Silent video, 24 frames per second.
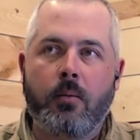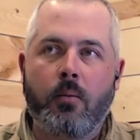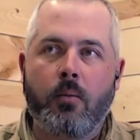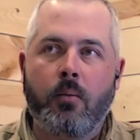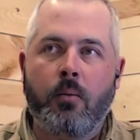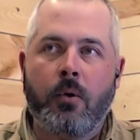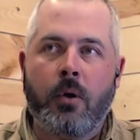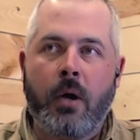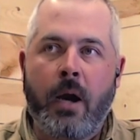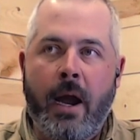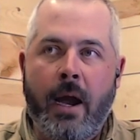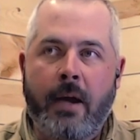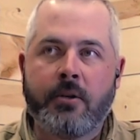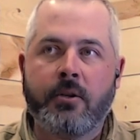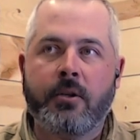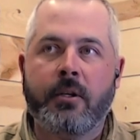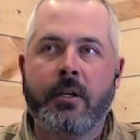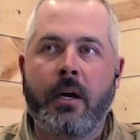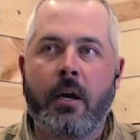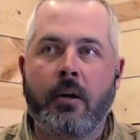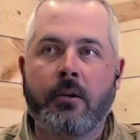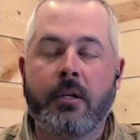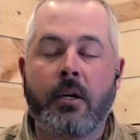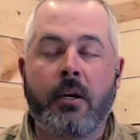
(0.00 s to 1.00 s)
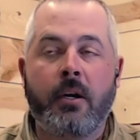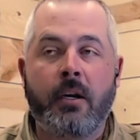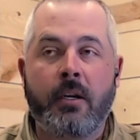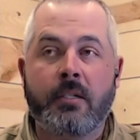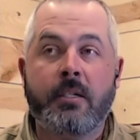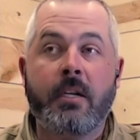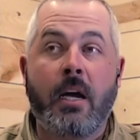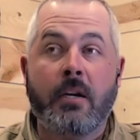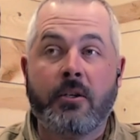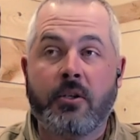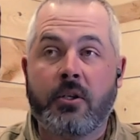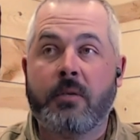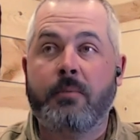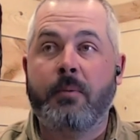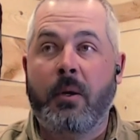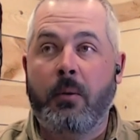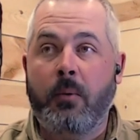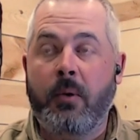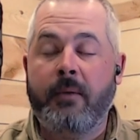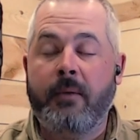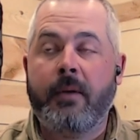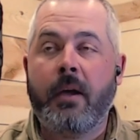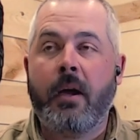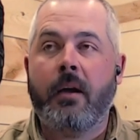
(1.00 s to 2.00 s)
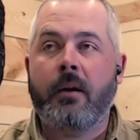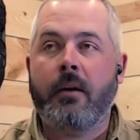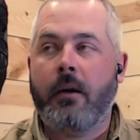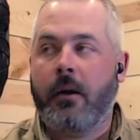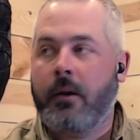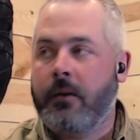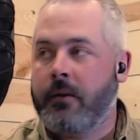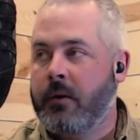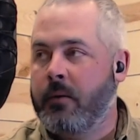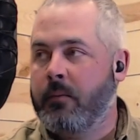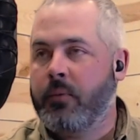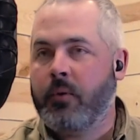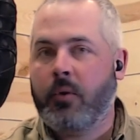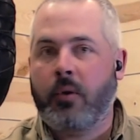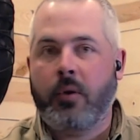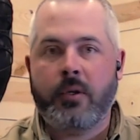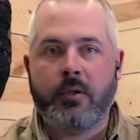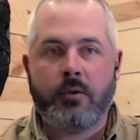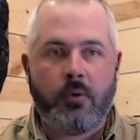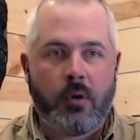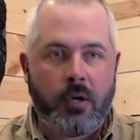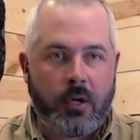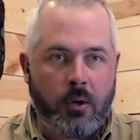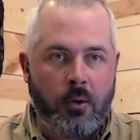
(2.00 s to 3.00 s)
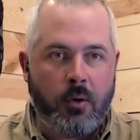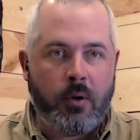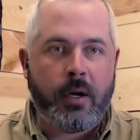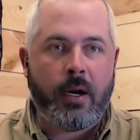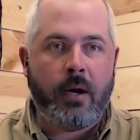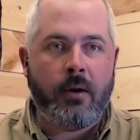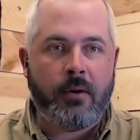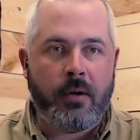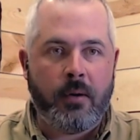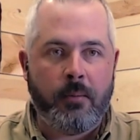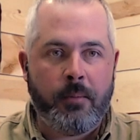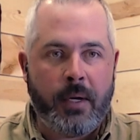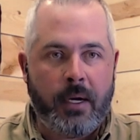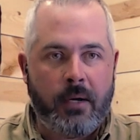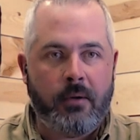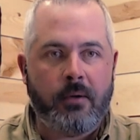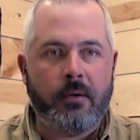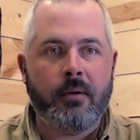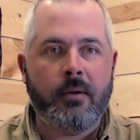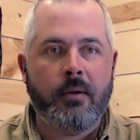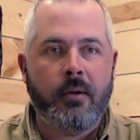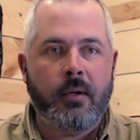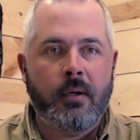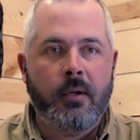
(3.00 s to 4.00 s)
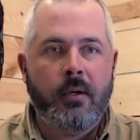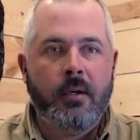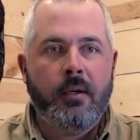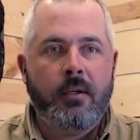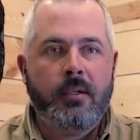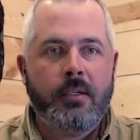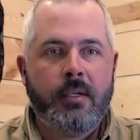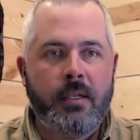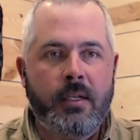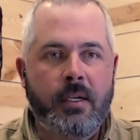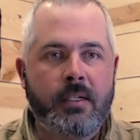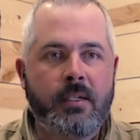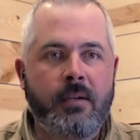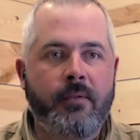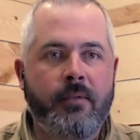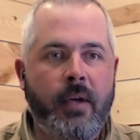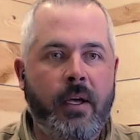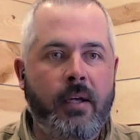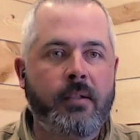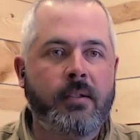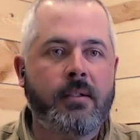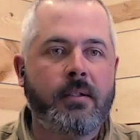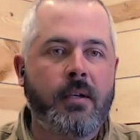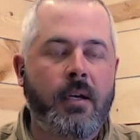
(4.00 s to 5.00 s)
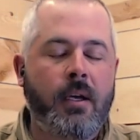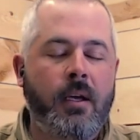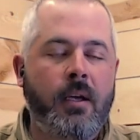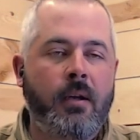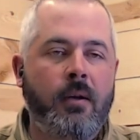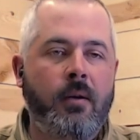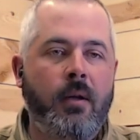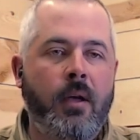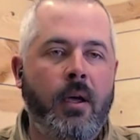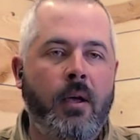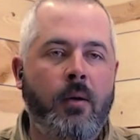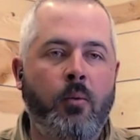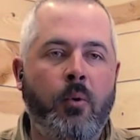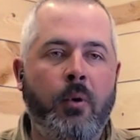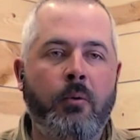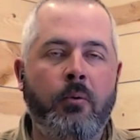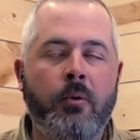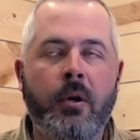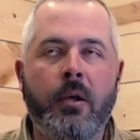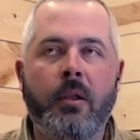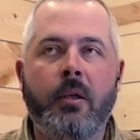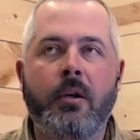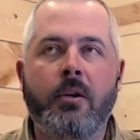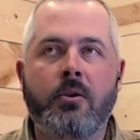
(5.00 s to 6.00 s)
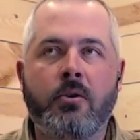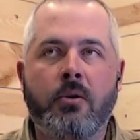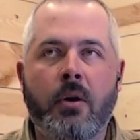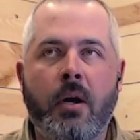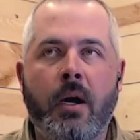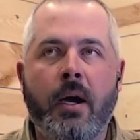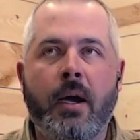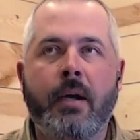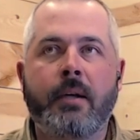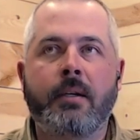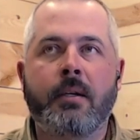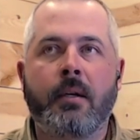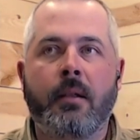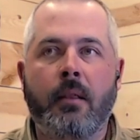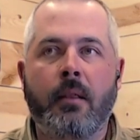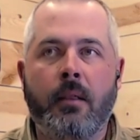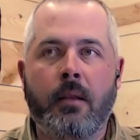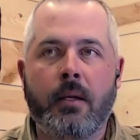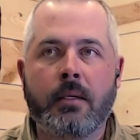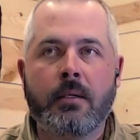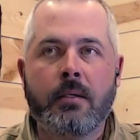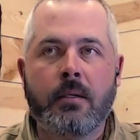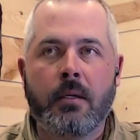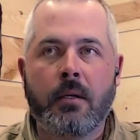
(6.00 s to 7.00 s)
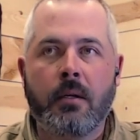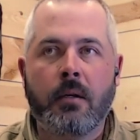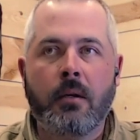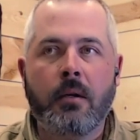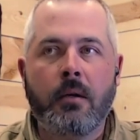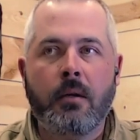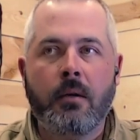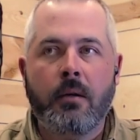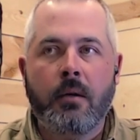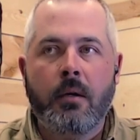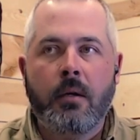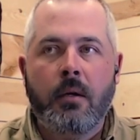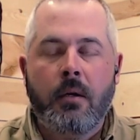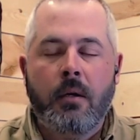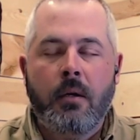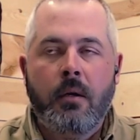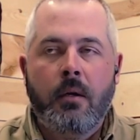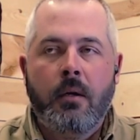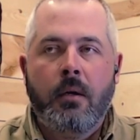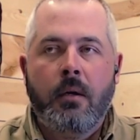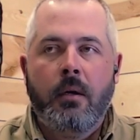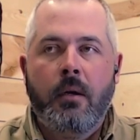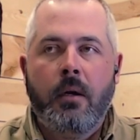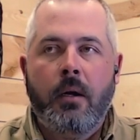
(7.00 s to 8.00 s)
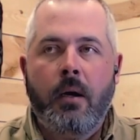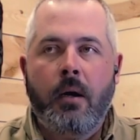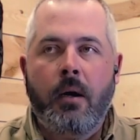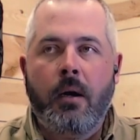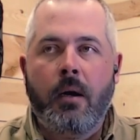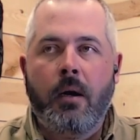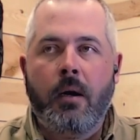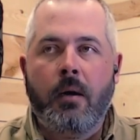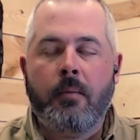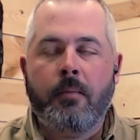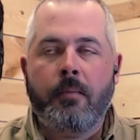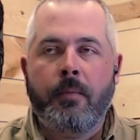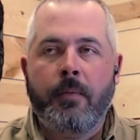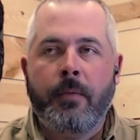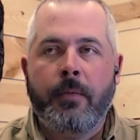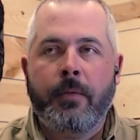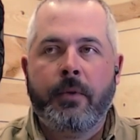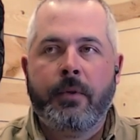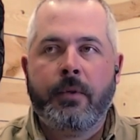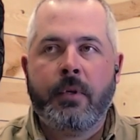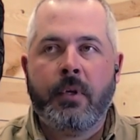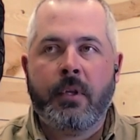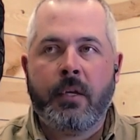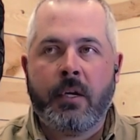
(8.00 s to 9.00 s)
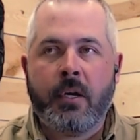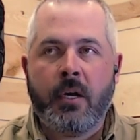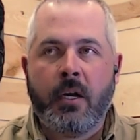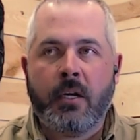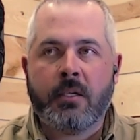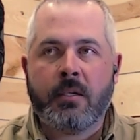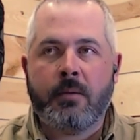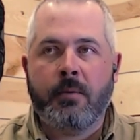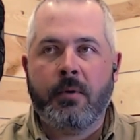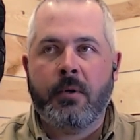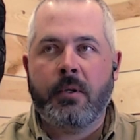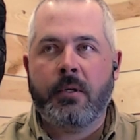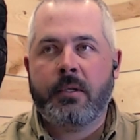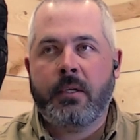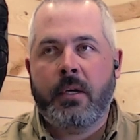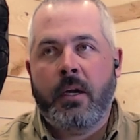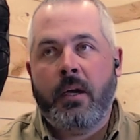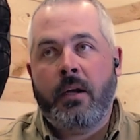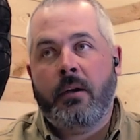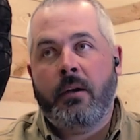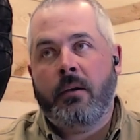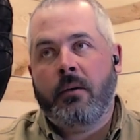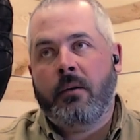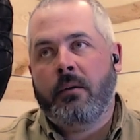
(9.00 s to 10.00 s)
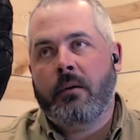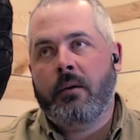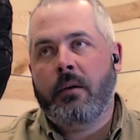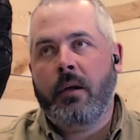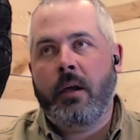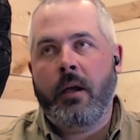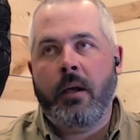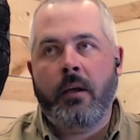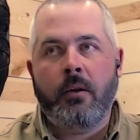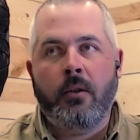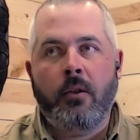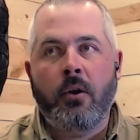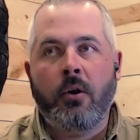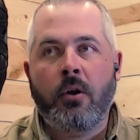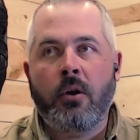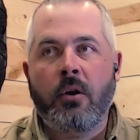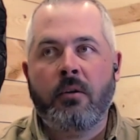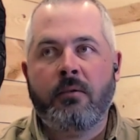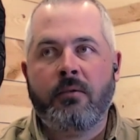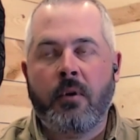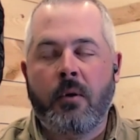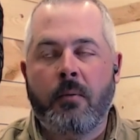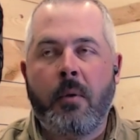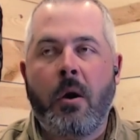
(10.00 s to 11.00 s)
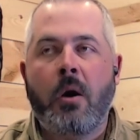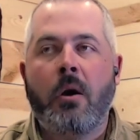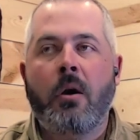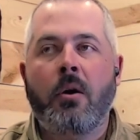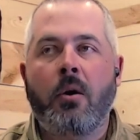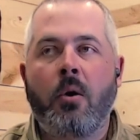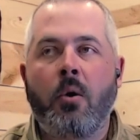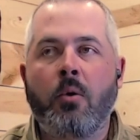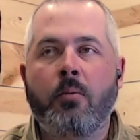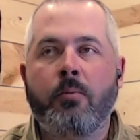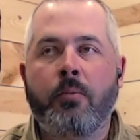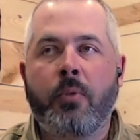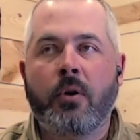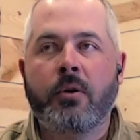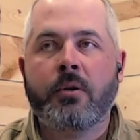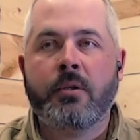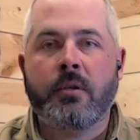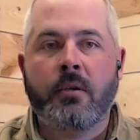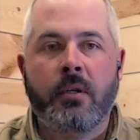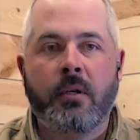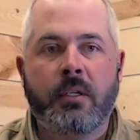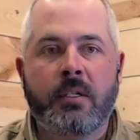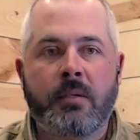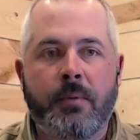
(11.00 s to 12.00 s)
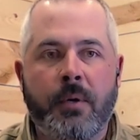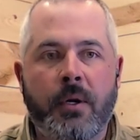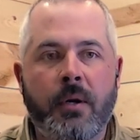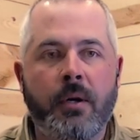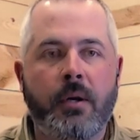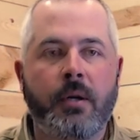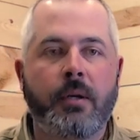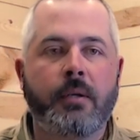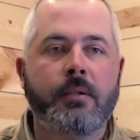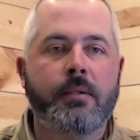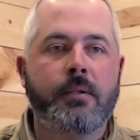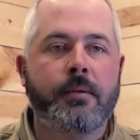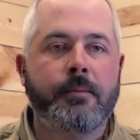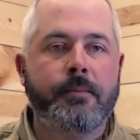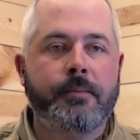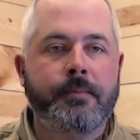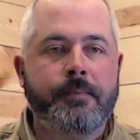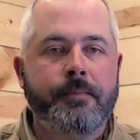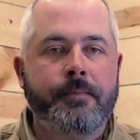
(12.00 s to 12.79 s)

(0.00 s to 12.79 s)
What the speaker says: We're actually out there, and it's not just me. We've got other employees who are going out and about to these events, and we really try to listen to the customers and learn from our own personal experience.